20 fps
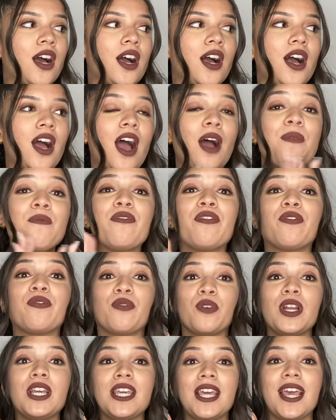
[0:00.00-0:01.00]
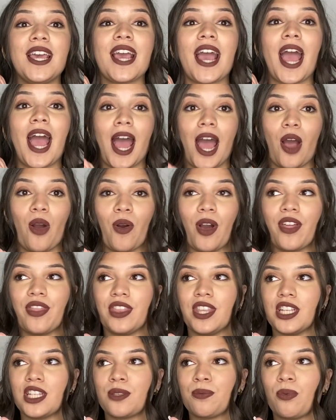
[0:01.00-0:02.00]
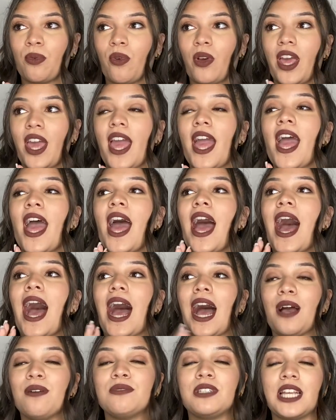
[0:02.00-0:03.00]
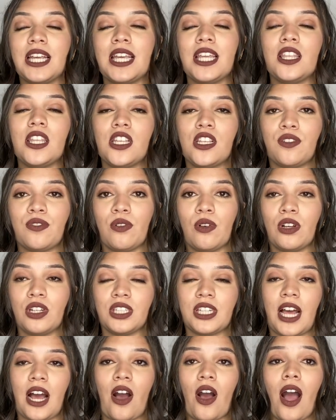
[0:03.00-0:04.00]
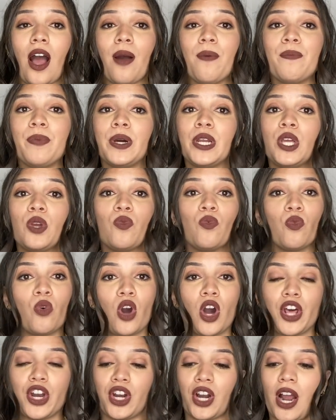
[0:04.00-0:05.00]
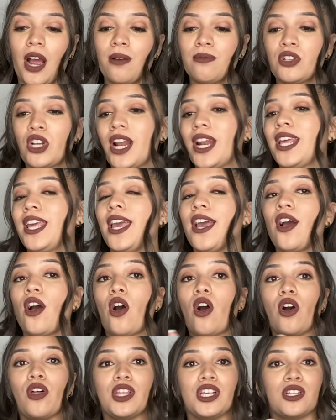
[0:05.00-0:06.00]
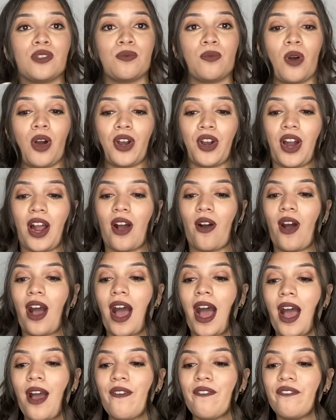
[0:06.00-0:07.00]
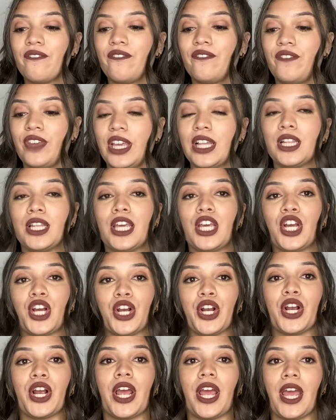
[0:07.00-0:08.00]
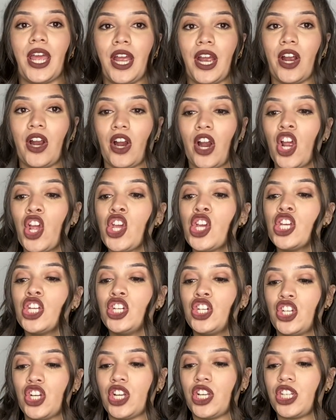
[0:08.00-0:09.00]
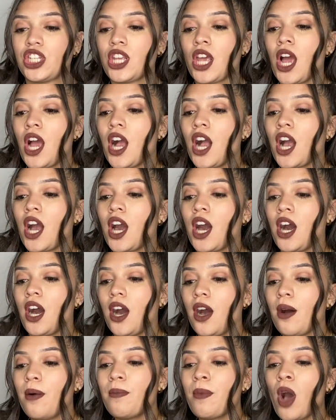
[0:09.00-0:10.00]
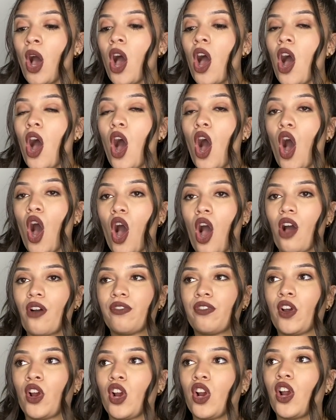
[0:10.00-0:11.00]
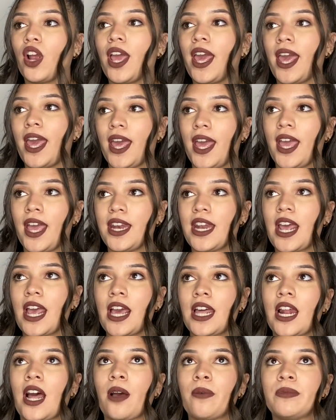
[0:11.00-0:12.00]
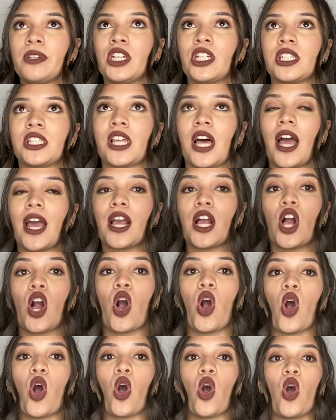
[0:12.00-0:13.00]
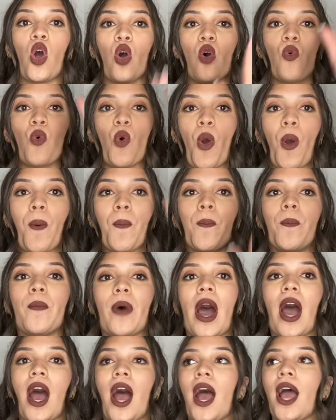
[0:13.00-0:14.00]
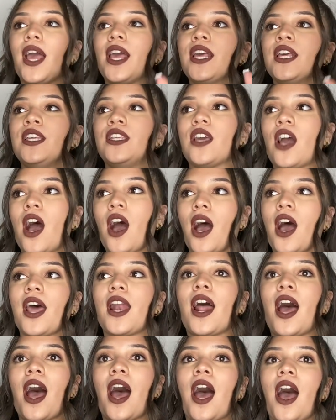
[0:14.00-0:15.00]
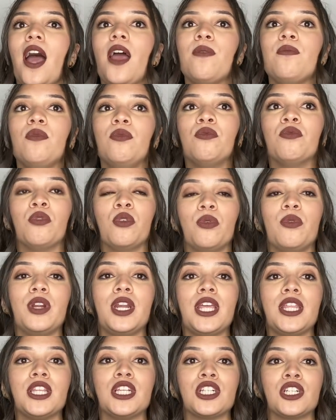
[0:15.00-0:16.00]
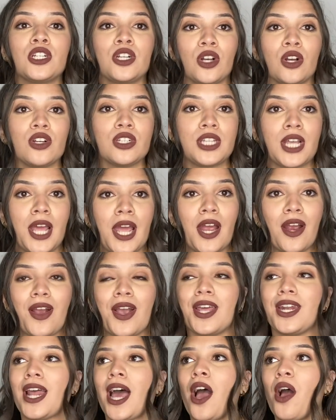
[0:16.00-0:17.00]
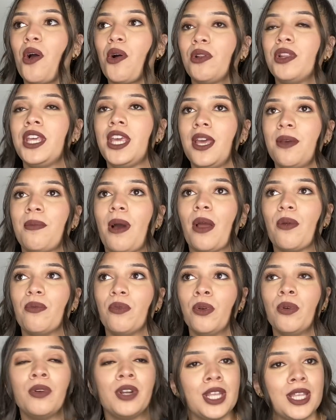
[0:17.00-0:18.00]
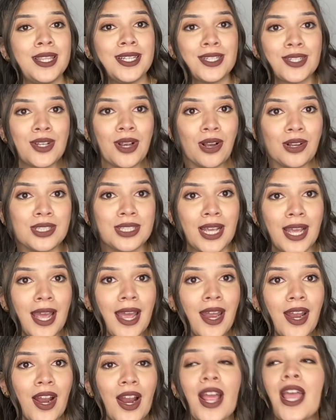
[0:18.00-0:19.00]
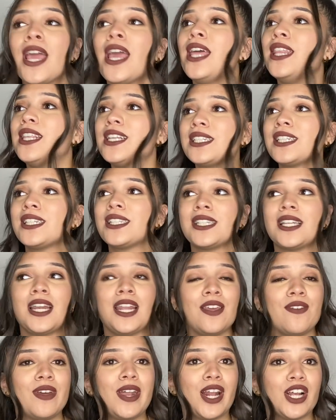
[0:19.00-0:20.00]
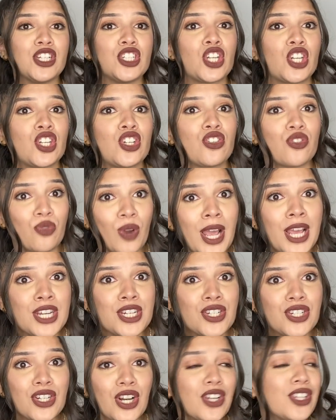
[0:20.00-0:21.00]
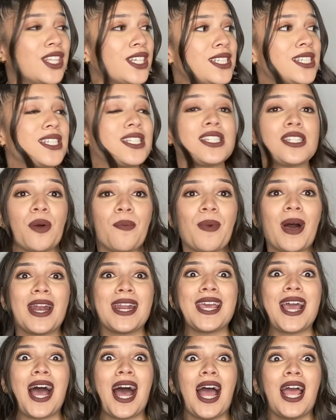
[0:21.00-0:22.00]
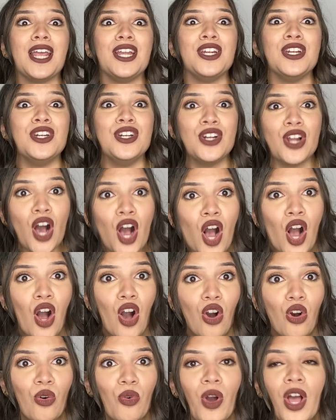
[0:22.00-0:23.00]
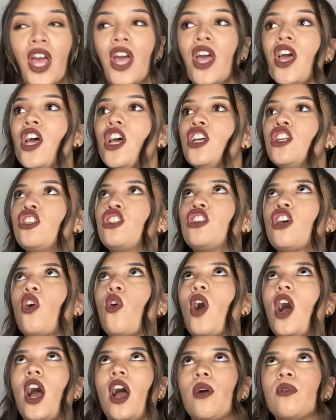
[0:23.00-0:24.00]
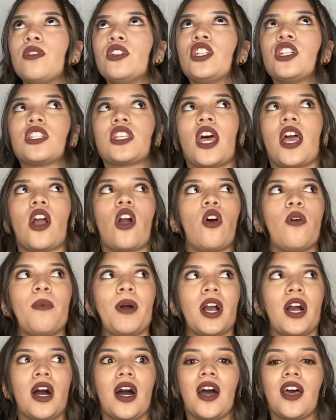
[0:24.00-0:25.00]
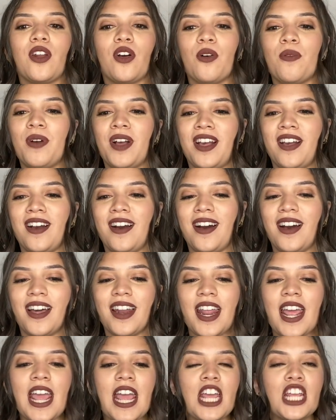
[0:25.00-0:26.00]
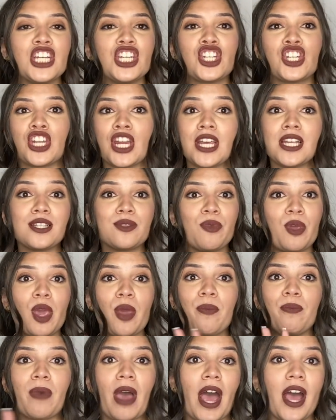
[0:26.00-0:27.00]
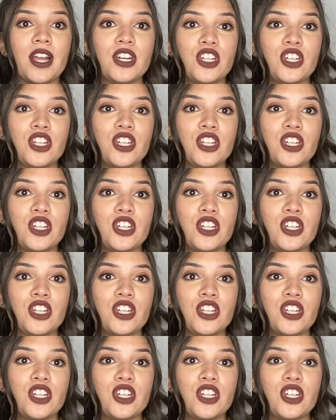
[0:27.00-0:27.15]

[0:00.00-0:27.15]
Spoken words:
I'm freaking out at this point. I'm taking these foils out. I'm putting water. I'm trying to get all this water out. I'm feeling her hair just come off her head. And I'm just like, oh my God, I'm ruining this girl's hair. And not only am I ruining this girl's hair, this isn't even a stranger. This is somebody I know. So I was just like, oh my God, she's being mad